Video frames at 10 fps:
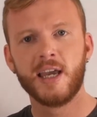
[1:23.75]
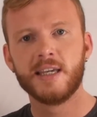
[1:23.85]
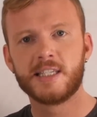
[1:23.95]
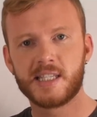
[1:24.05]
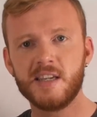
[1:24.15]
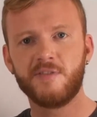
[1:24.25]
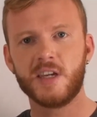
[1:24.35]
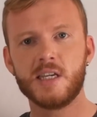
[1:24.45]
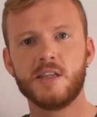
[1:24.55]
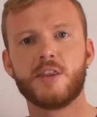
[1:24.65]

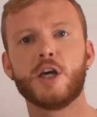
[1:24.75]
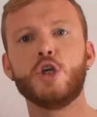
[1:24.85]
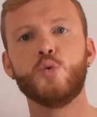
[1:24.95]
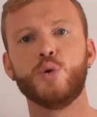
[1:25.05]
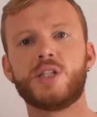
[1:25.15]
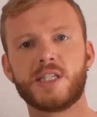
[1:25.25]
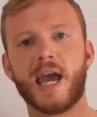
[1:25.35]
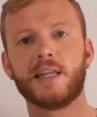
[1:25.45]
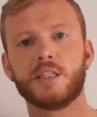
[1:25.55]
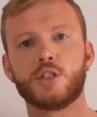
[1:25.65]
CV that you would
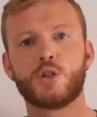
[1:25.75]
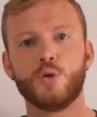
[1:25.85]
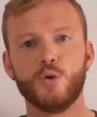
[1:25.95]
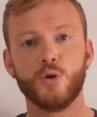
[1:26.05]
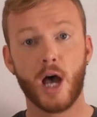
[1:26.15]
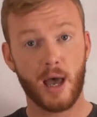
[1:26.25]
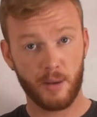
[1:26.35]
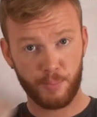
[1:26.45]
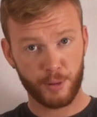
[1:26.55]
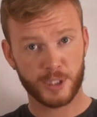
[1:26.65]
send to a
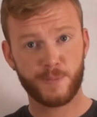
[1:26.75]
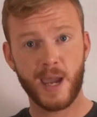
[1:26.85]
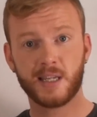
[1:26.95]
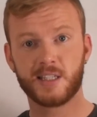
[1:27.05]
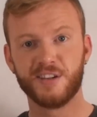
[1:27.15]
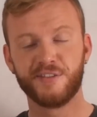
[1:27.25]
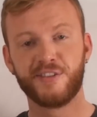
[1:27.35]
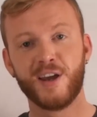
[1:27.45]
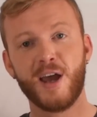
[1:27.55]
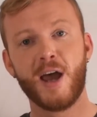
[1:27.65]
prospective